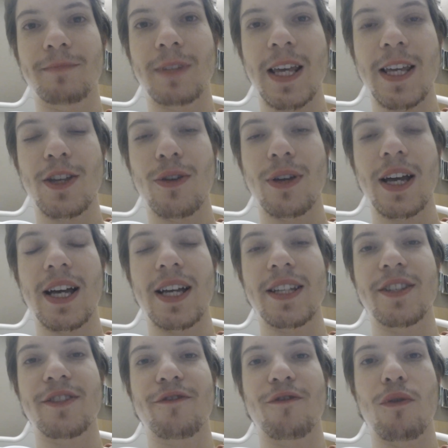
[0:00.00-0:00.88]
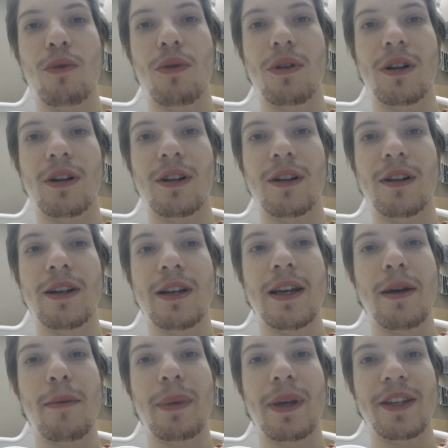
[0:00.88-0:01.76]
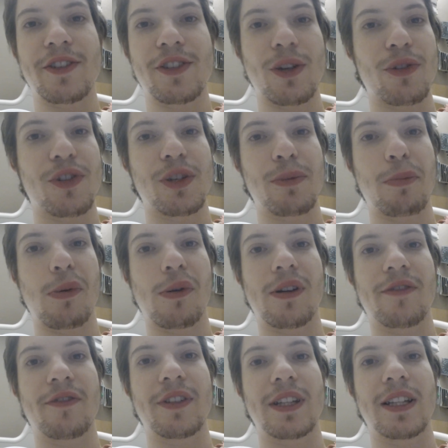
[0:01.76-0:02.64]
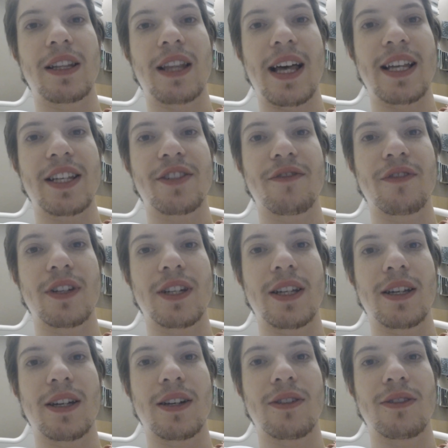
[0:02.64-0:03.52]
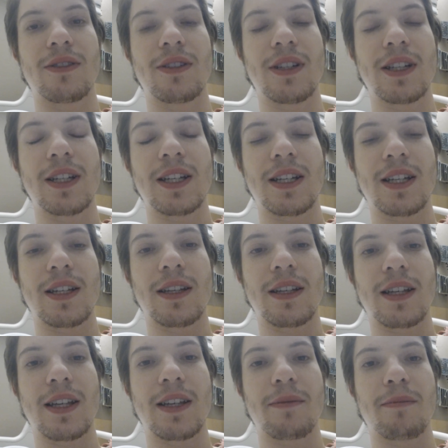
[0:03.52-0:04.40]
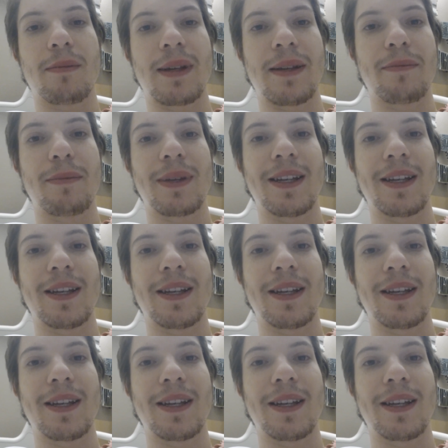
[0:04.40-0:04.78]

Thank you guys for being so supportive in the last video. It made